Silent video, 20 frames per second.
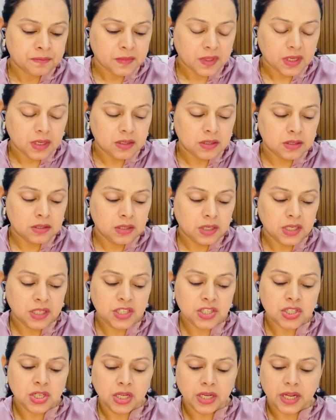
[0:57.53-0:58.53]

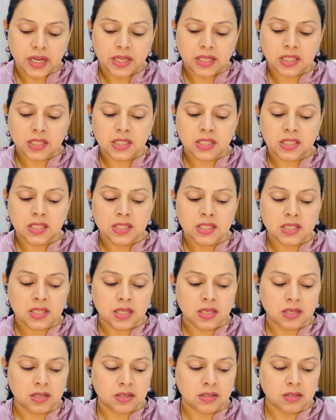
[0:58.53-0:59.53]
Additional categories
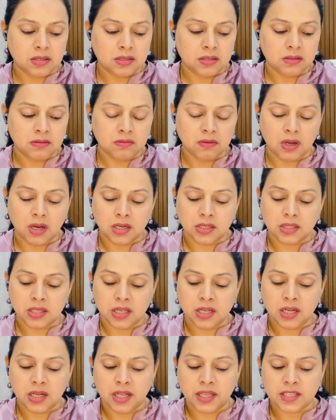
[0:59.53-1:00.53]
are
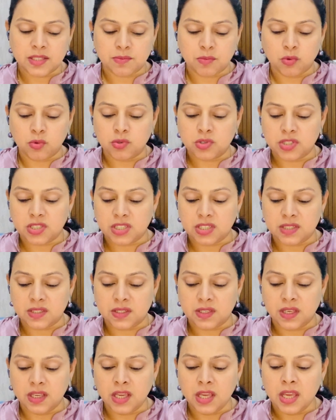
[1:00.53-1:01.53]
there like sports,
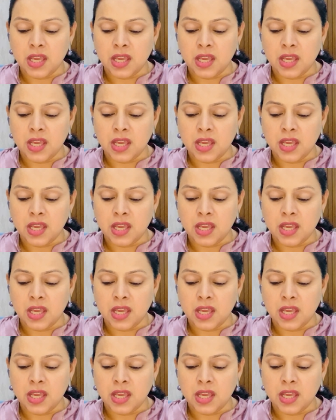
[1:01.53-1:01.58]
ECA,